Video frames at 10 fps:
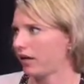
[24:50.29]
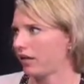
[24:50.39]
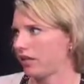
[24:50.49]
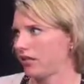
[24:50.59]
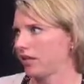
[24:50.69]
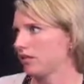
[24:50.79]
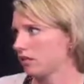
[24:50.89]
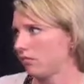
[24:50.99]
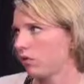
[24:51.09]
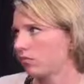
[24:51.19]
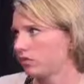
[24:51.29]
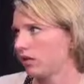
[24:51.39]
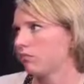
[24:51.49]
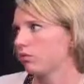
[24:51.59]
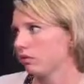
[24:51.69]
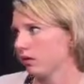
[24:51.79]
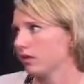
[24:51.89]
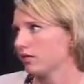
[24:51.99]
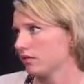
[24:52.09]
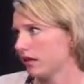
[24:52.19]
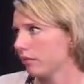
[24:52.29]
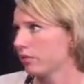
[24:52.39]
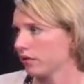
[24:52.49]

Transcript: and I think that's the most important step.